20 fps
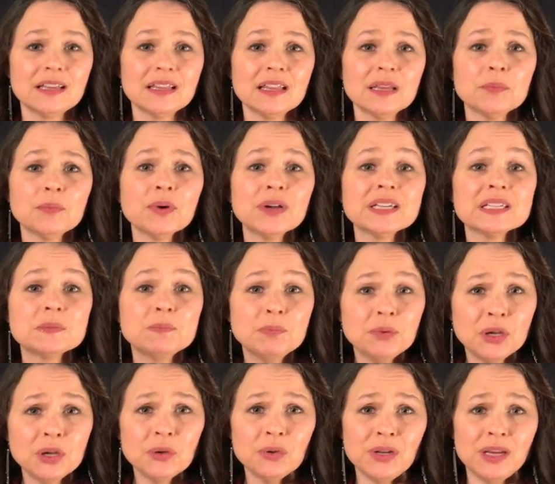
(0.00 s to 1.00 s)
that brings
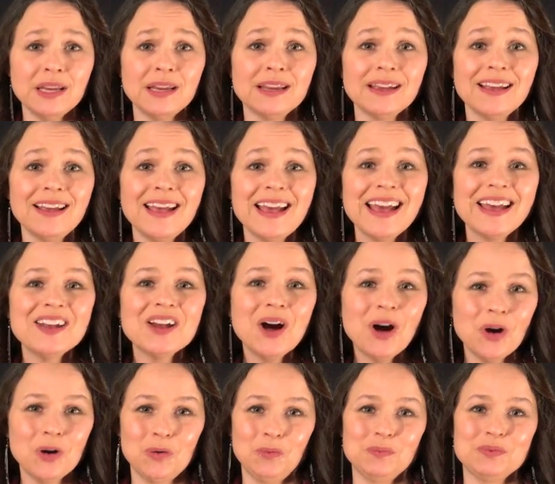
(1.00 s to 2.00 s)
beauty and
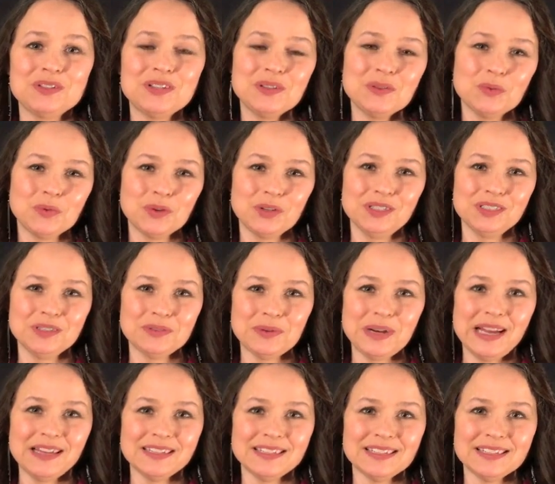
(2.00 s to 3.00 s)
hope to the world
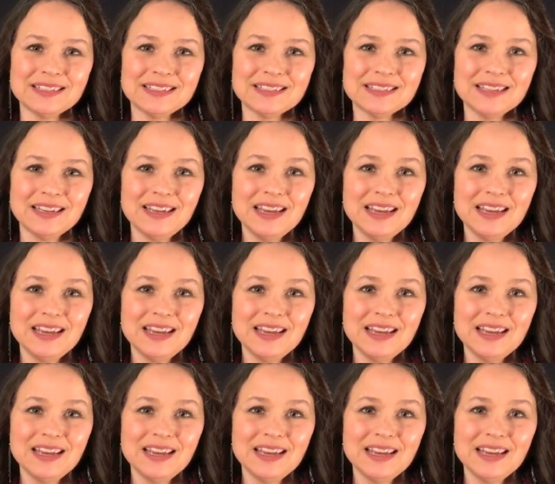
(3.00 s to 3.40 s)
around us.